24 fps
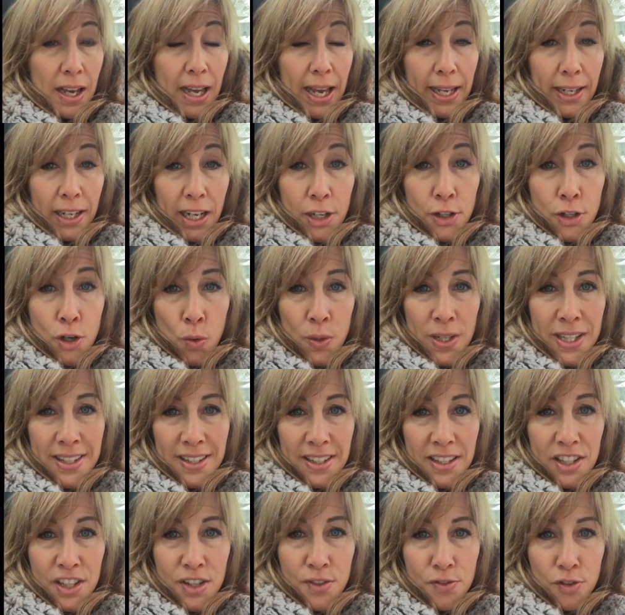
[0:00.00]
And I know it's
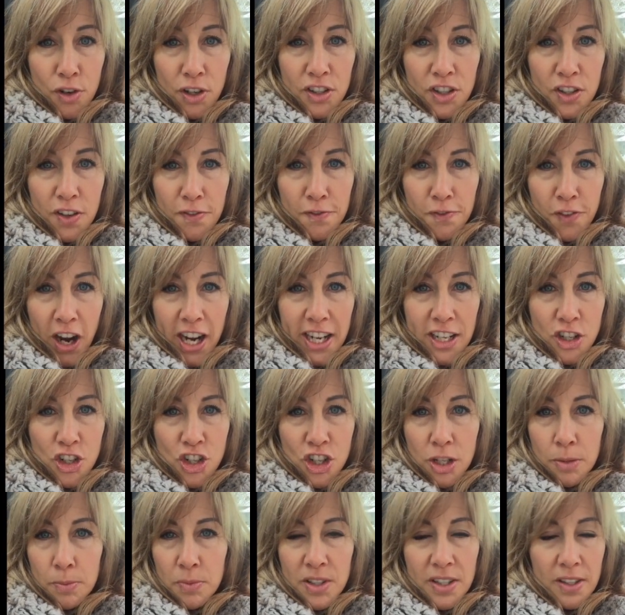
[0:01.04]
easy for us to find
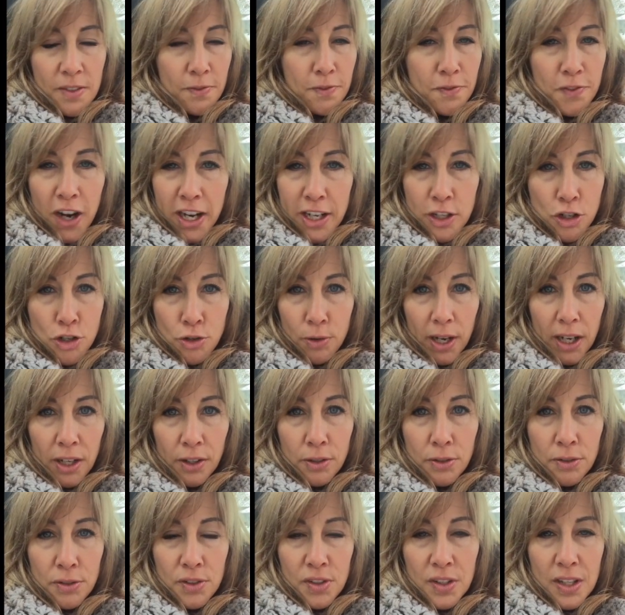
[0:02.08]
gyms and find
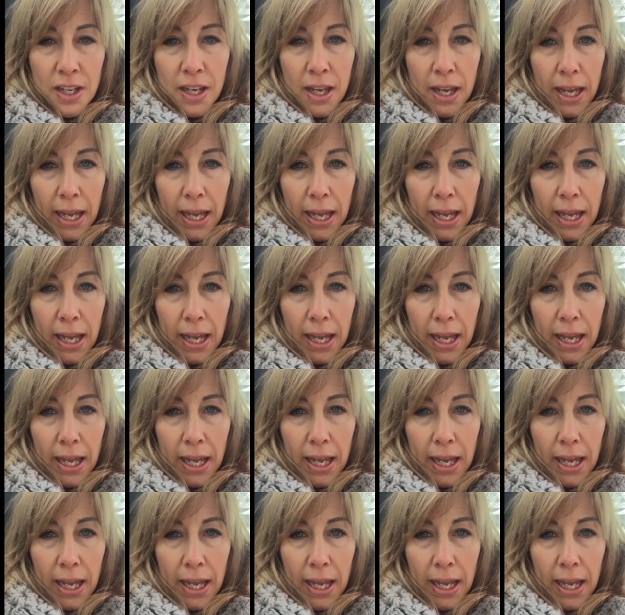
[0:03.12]
trainers,